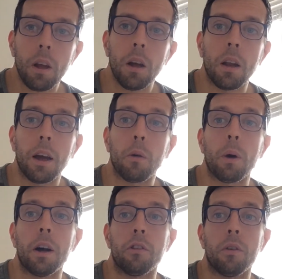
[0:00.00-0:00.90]

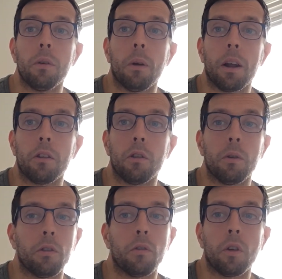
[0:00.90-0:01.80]
likewise, if you would like to do it
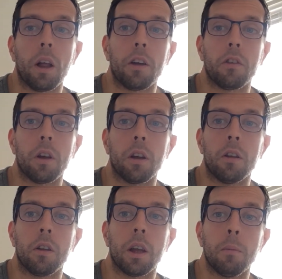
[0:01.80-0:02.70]
as a full essay
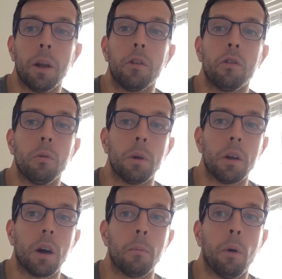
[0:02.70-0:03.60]
and email it to me,
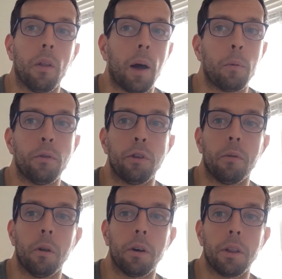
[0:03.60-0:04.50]
I'm more than happy to have a
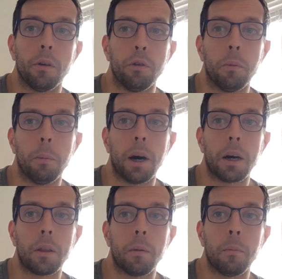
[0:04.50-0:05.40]
look at those and
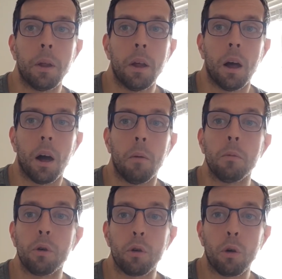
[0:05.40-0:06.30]
mark them.
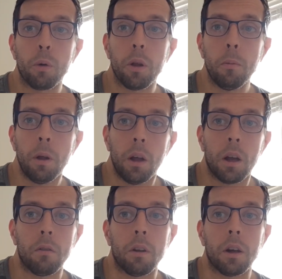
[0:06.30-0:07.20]
Good luck with them, and
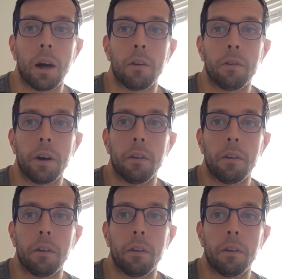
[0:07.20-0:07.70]
if you hang fire